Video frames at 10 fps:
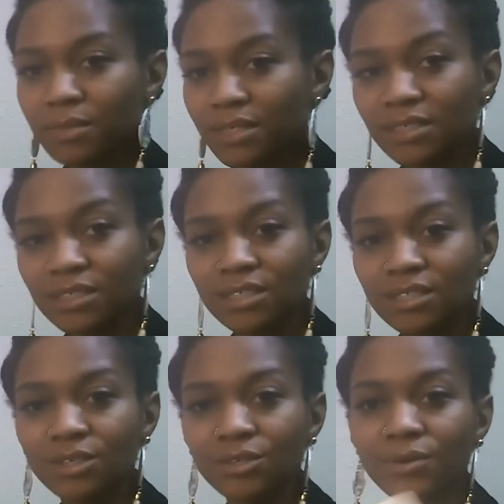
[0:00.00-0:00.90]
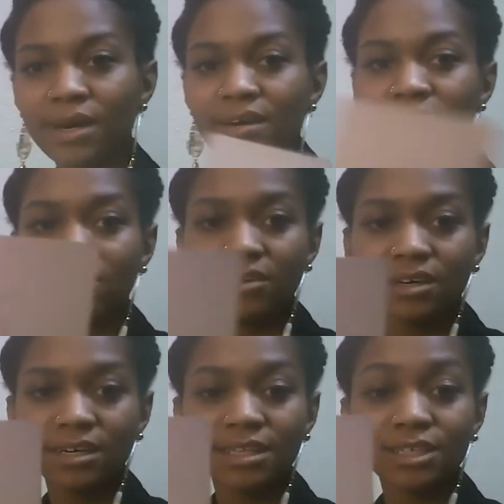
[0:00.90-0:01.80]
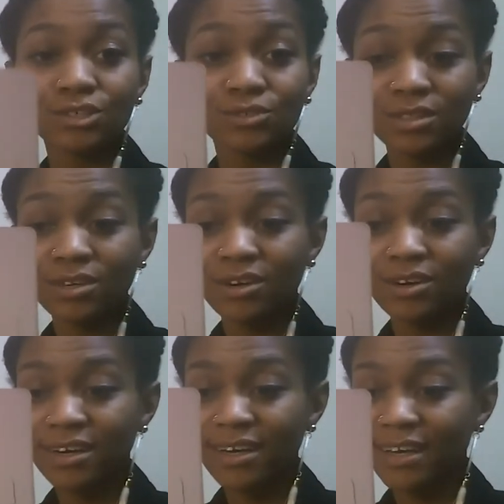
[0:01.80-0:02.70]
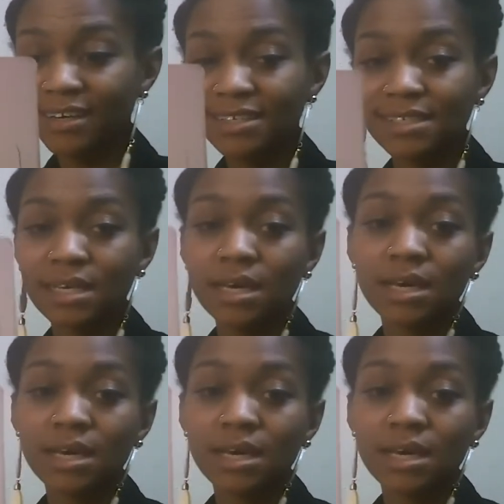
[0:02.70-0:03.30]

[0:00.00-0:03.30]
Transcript: Because you have the strength card as